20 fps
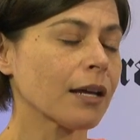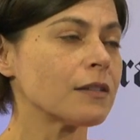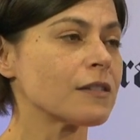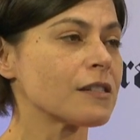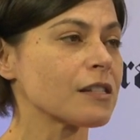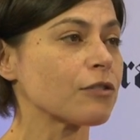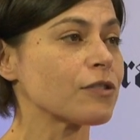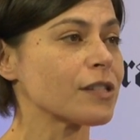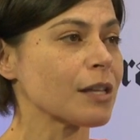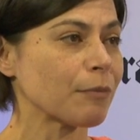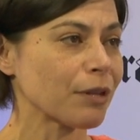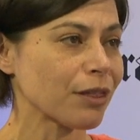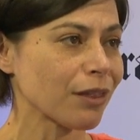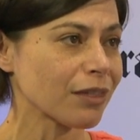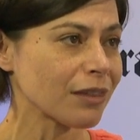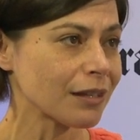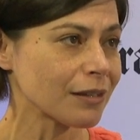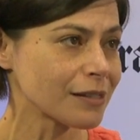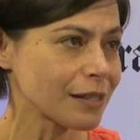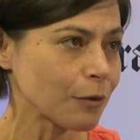And so some of the
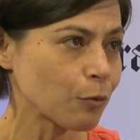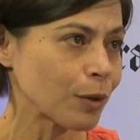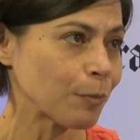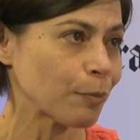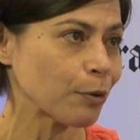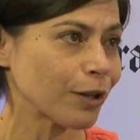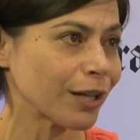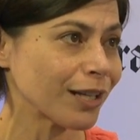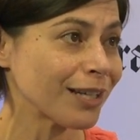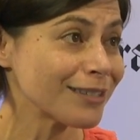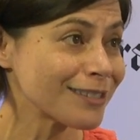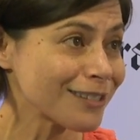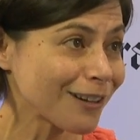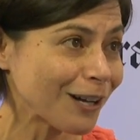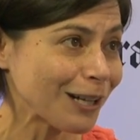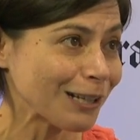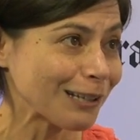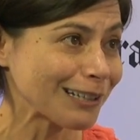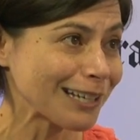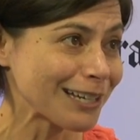things that we put into
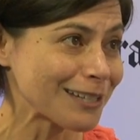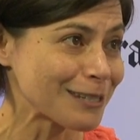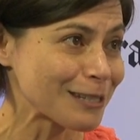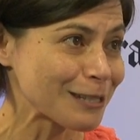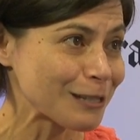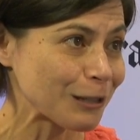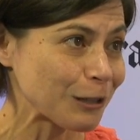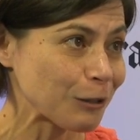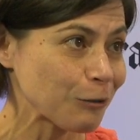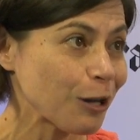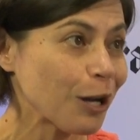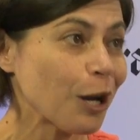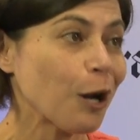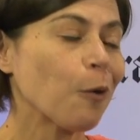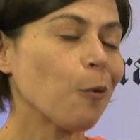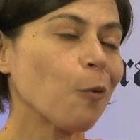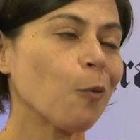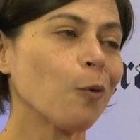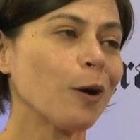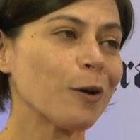HoloLens 2,
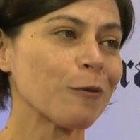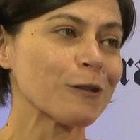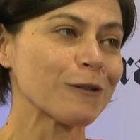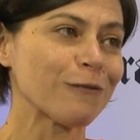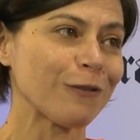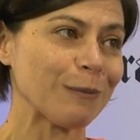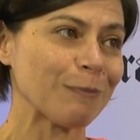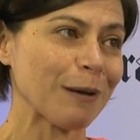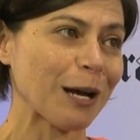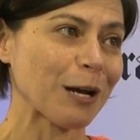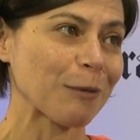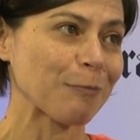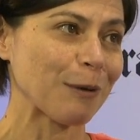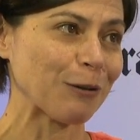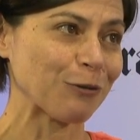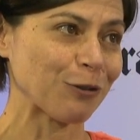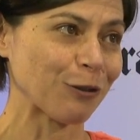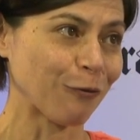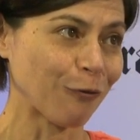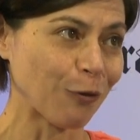one was feedback
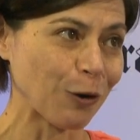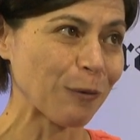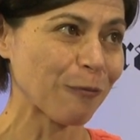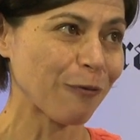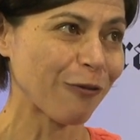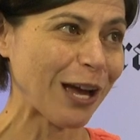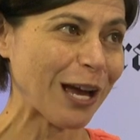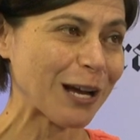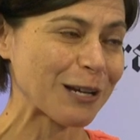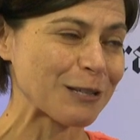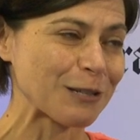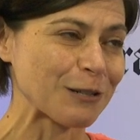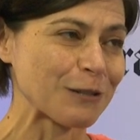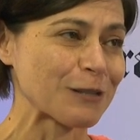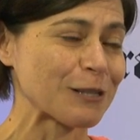about the form factor.